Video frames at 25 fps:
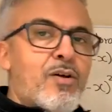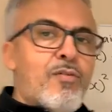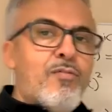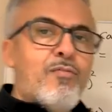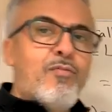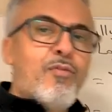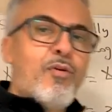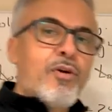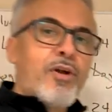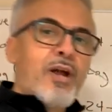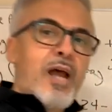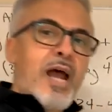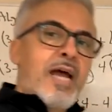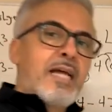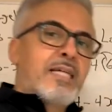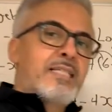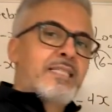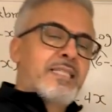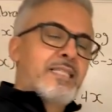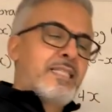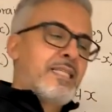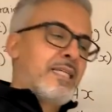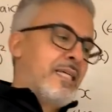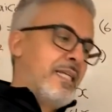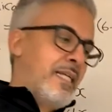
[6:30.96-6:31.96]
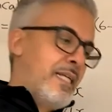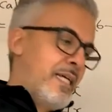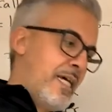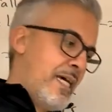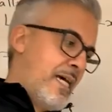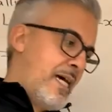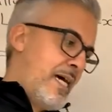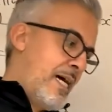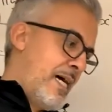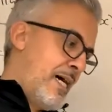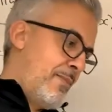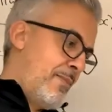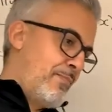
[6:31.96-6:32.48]
for x in
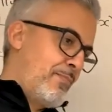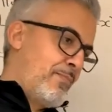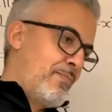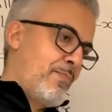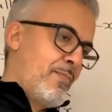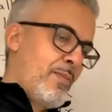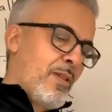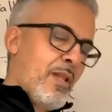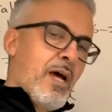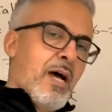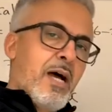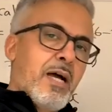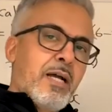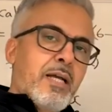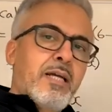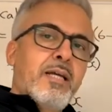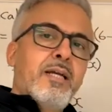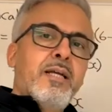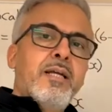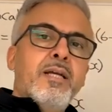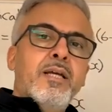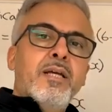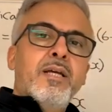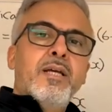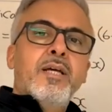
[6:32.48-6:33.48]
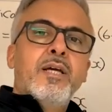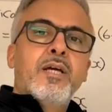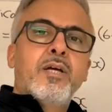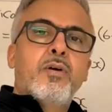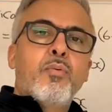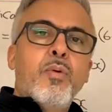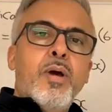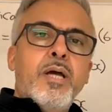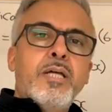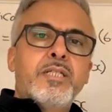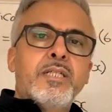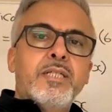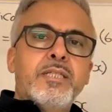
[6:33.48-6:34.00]
log
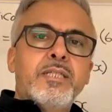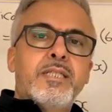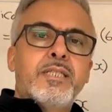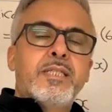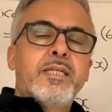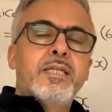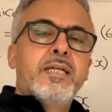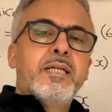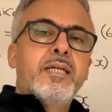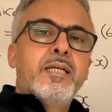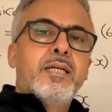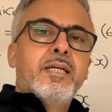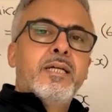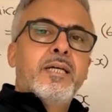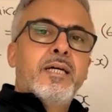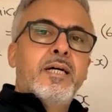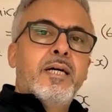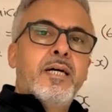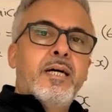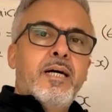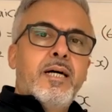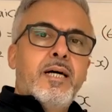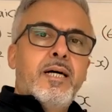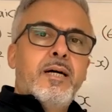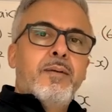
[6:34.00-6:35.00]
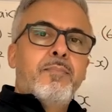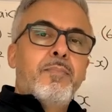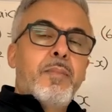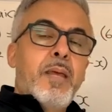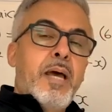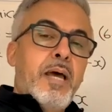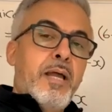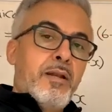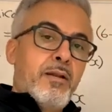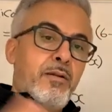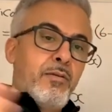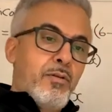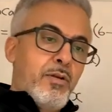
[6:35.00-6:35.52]
equations.
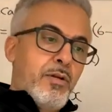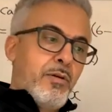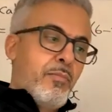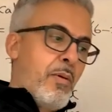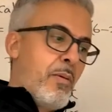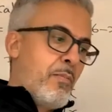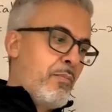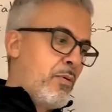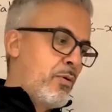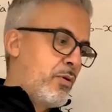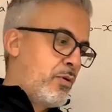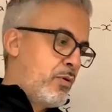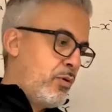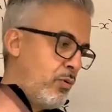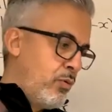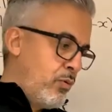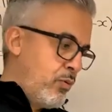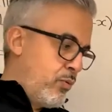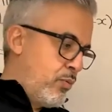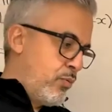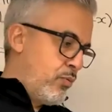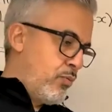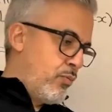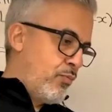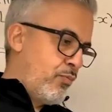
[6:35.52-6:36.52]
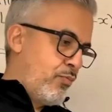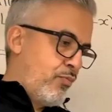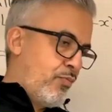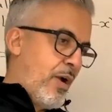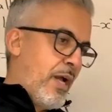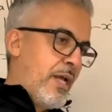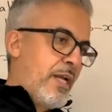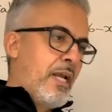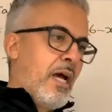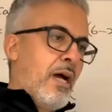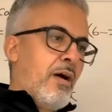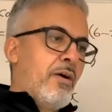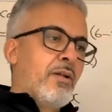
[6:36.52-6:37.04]
And remember to
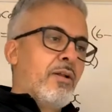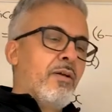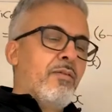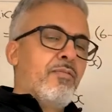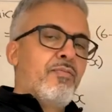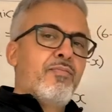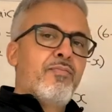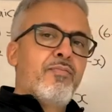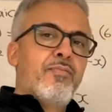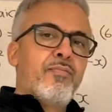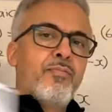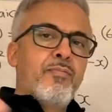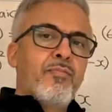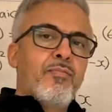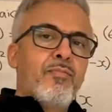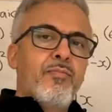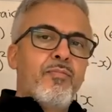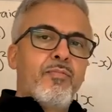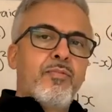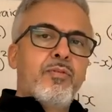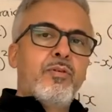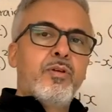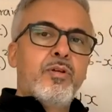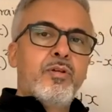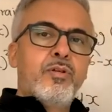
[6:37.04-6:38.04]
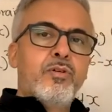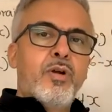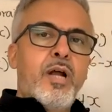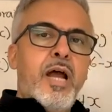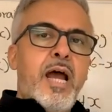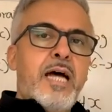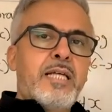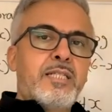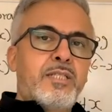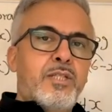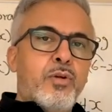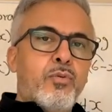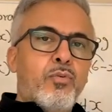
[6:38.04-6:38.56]
find out if your
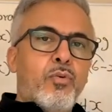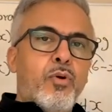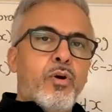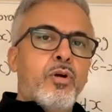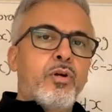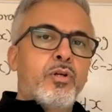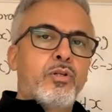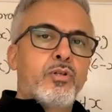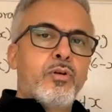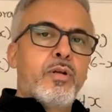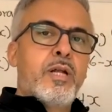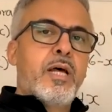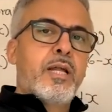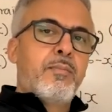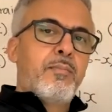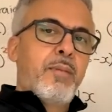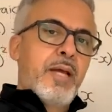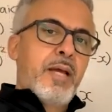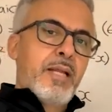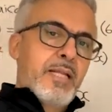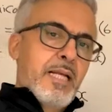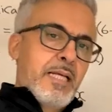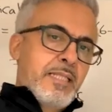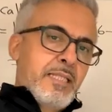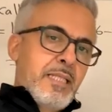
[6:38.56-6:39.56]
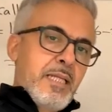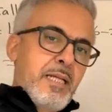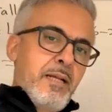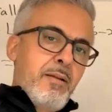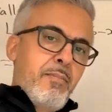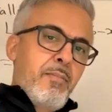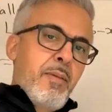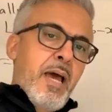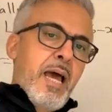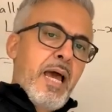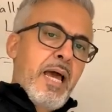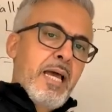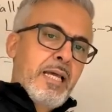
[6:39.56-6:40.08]
answer works or not by testing it
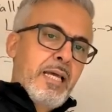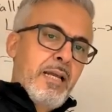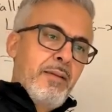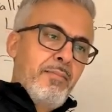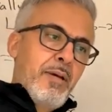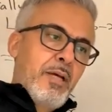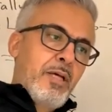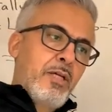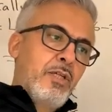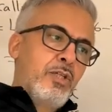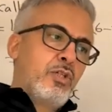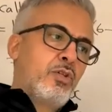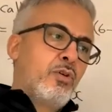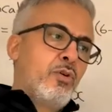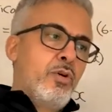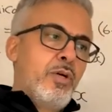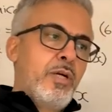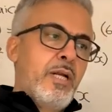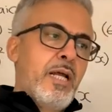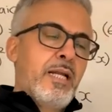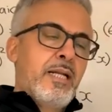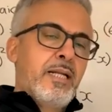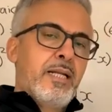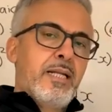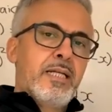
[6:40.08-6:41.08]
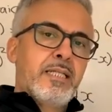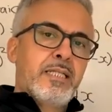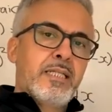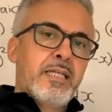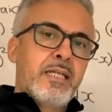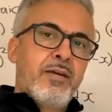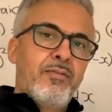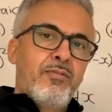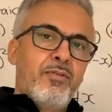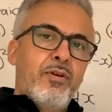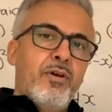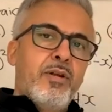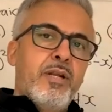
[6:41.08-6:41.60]
back and making sure that it doesn't
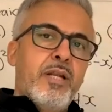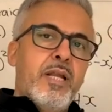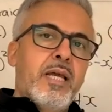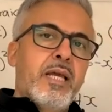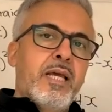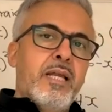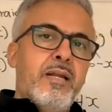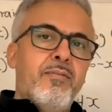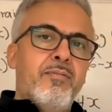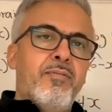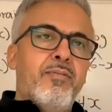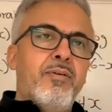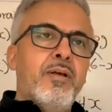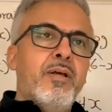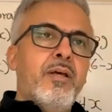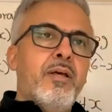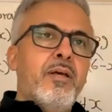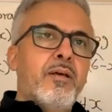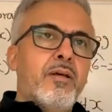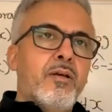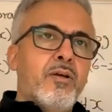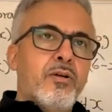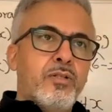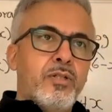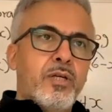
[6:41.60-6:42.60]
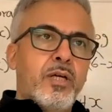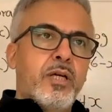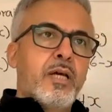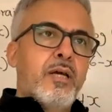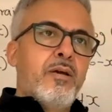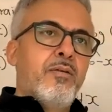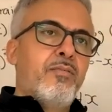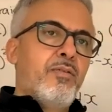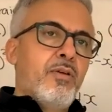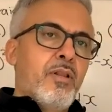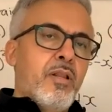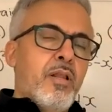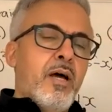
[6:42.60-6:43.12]
give you a negative, because
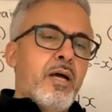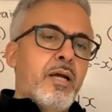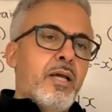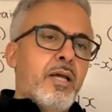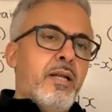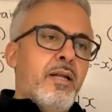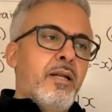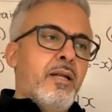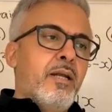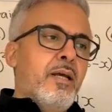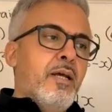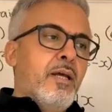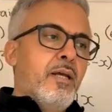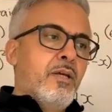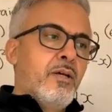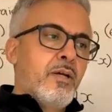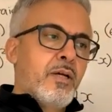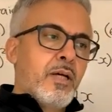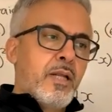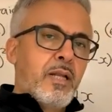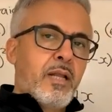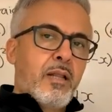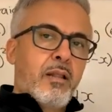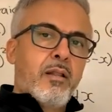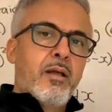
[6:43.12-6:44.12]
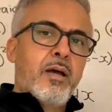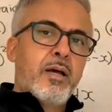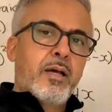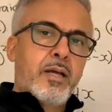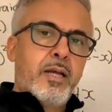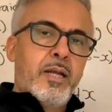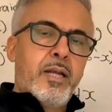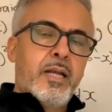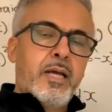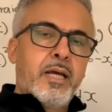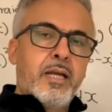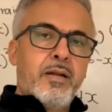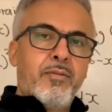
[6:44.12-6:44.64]
if you log in, you cannot log
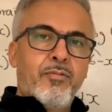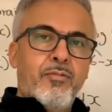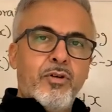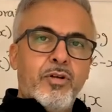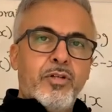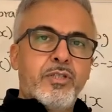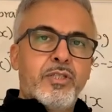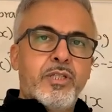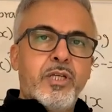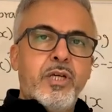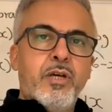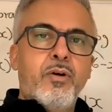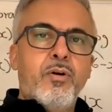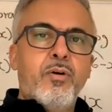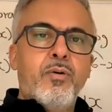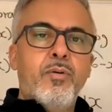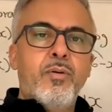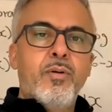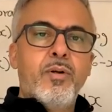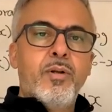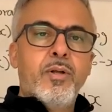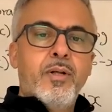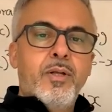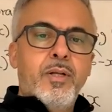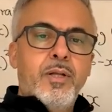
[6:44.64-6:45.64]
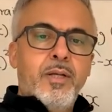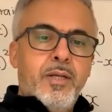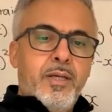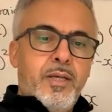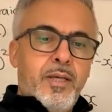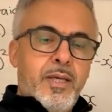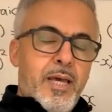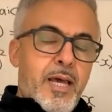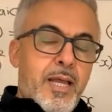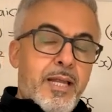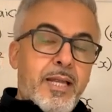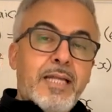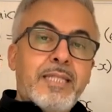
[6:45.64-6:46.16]
a negative or a 0.
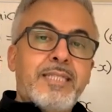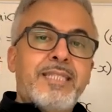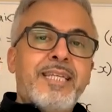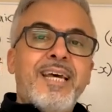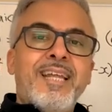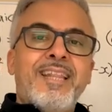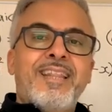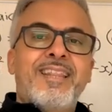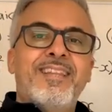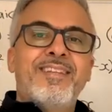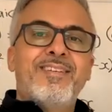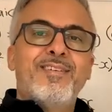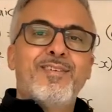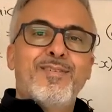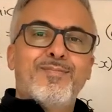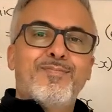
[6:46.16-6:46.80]
And that's it.